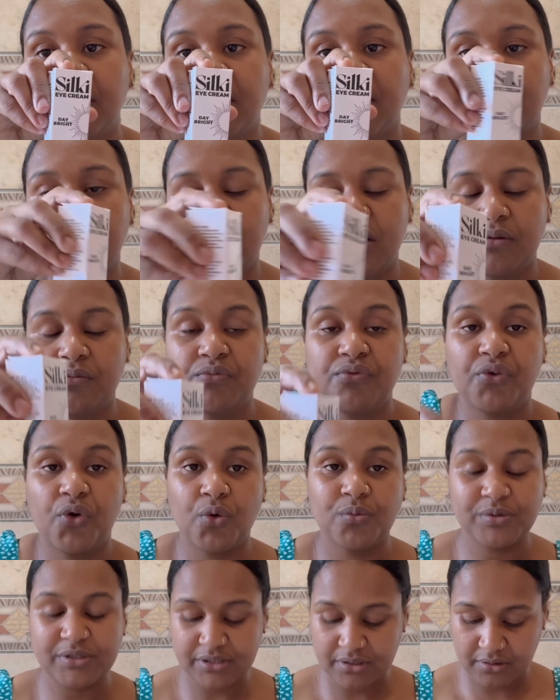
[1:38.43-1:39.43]
cream
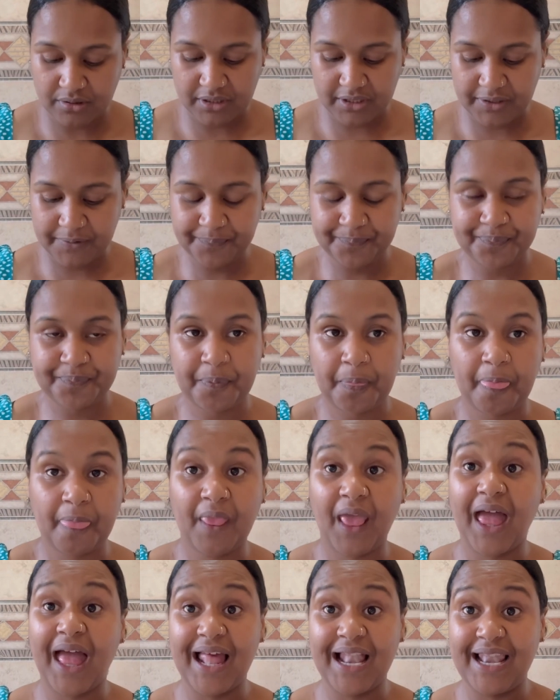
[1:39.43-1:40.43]
from Silky.
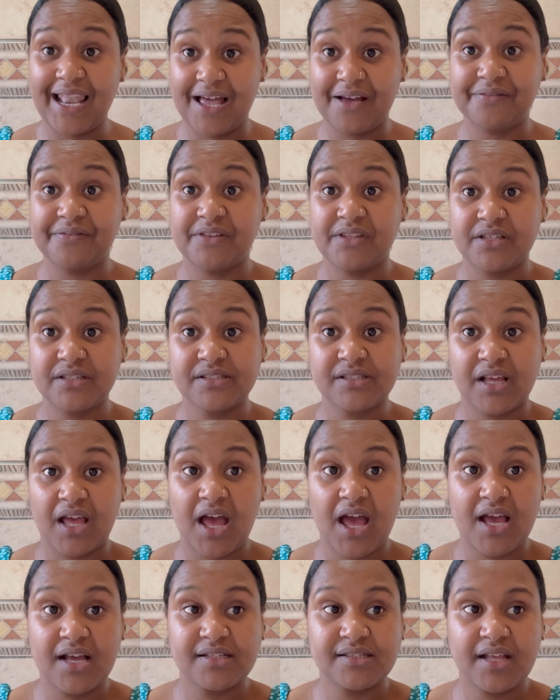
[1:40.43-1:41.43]
I love this,
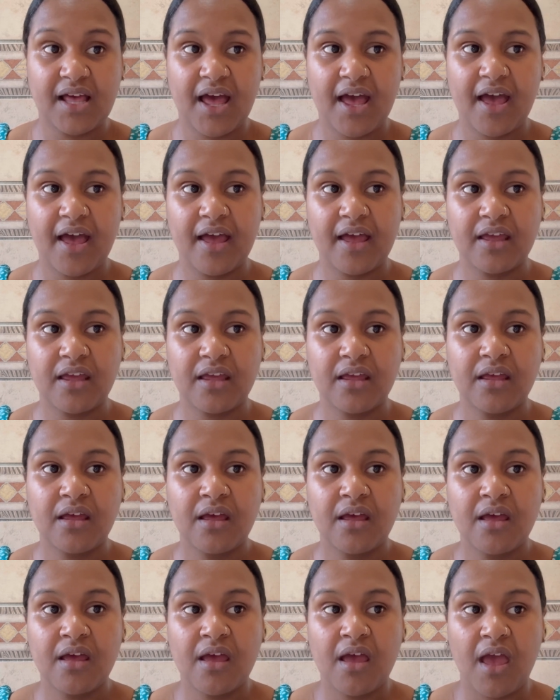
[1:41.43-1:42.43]
guys. I
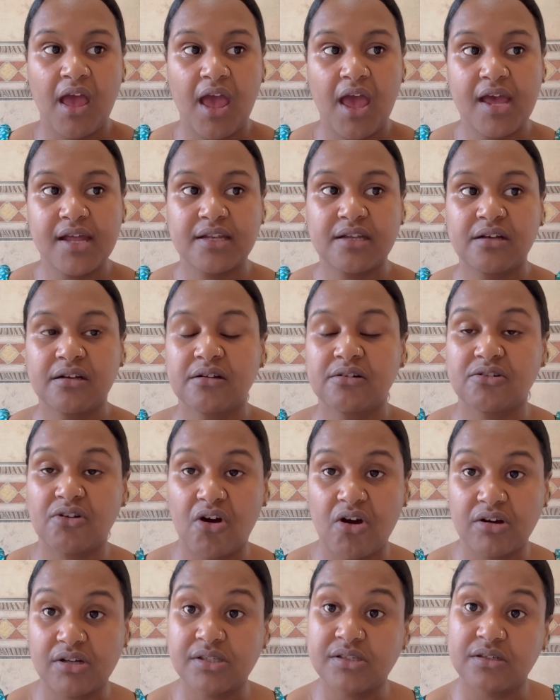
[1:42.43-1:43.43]
had
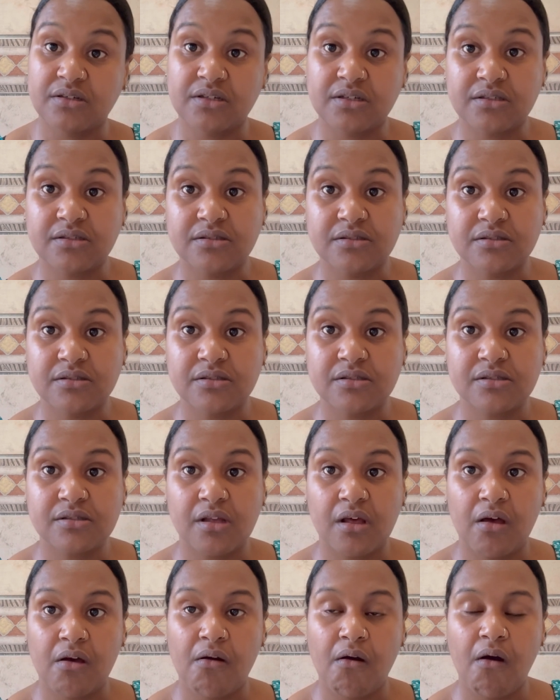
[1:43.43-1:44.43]
dark circles
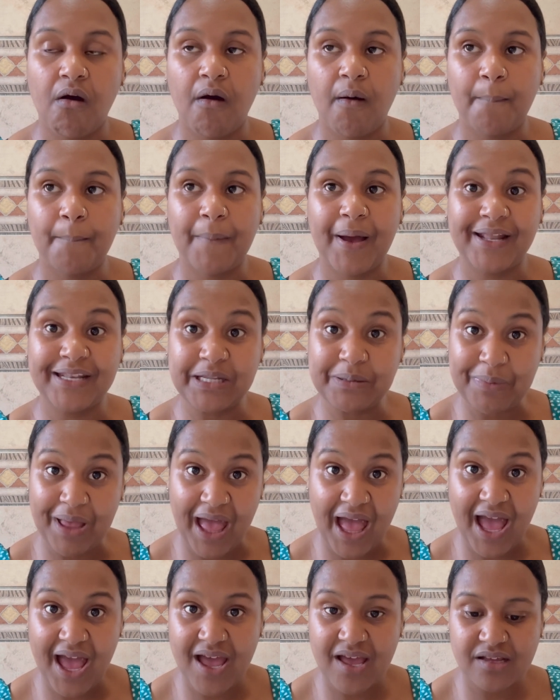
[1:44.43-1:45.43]
under my
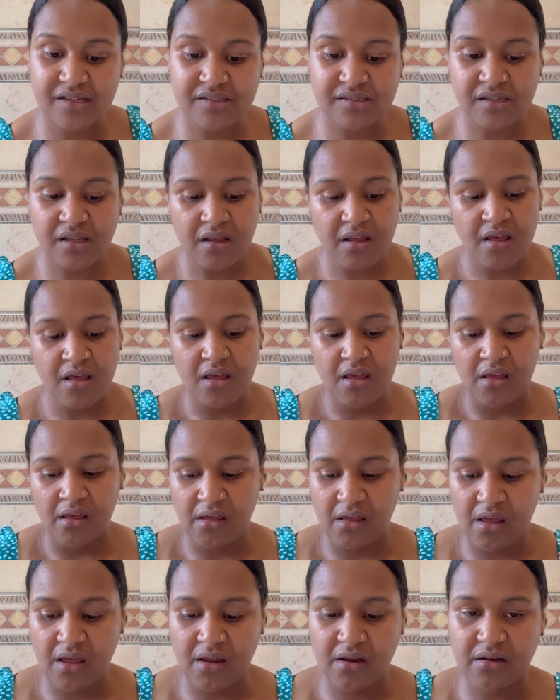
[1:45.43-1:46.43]
eyes,
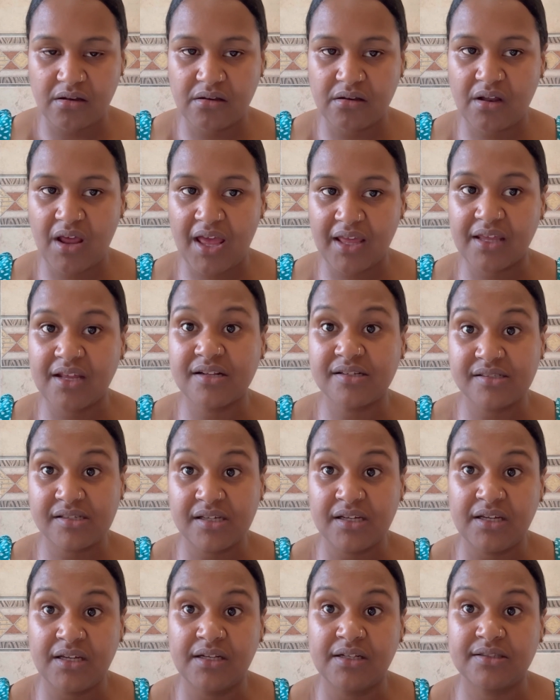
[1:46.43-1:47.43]
and I can
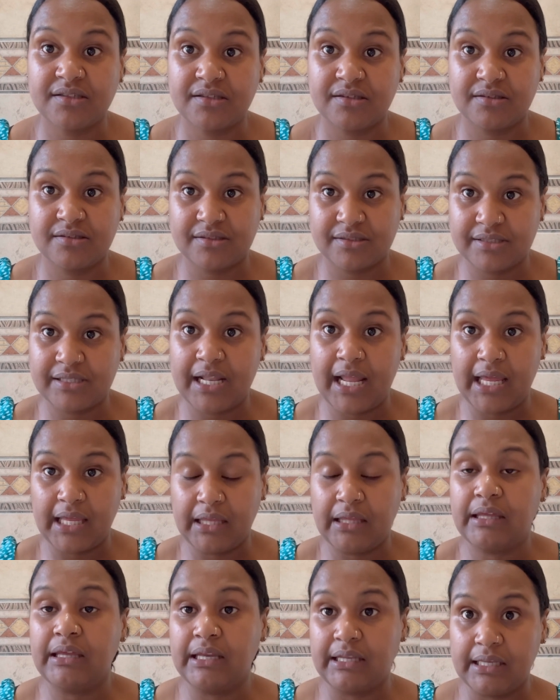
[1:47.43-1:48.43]
see it's
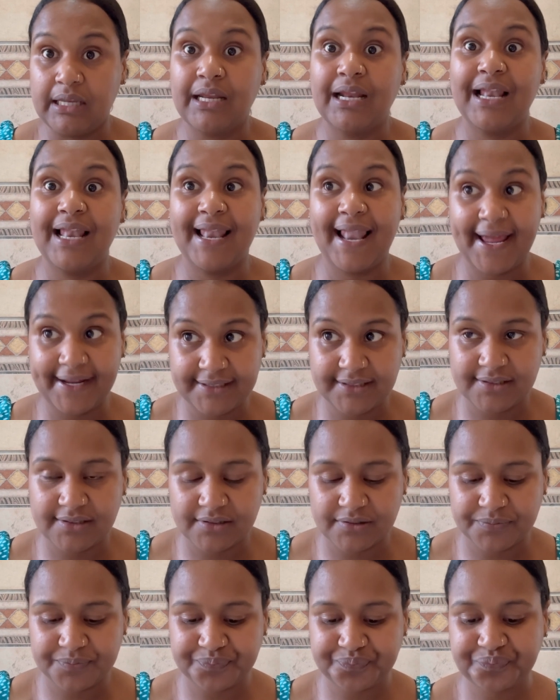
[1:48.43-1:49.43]
like getting
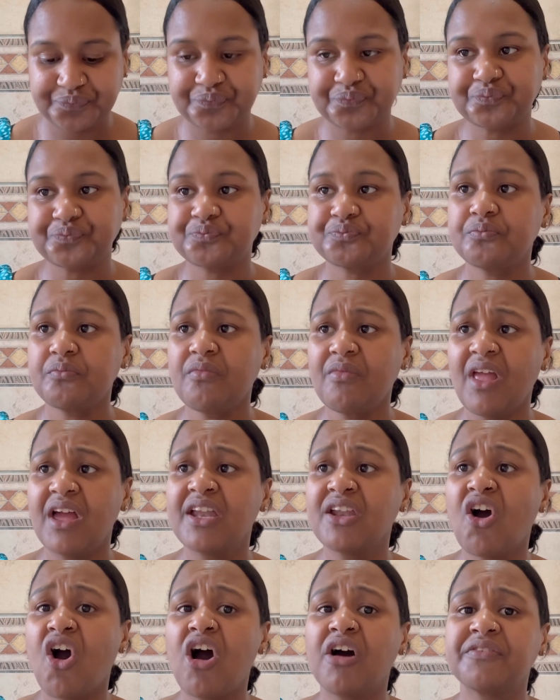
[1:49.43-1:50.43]
lighter.
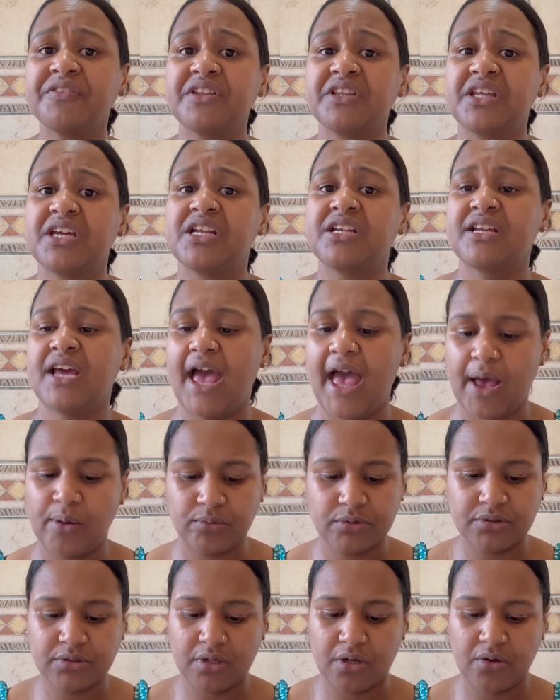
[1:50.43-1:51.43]
And after that, I
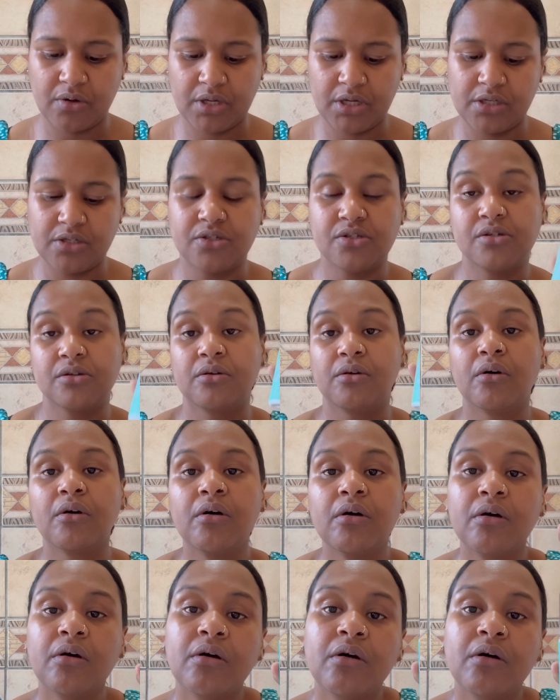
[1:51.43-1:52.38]
will go into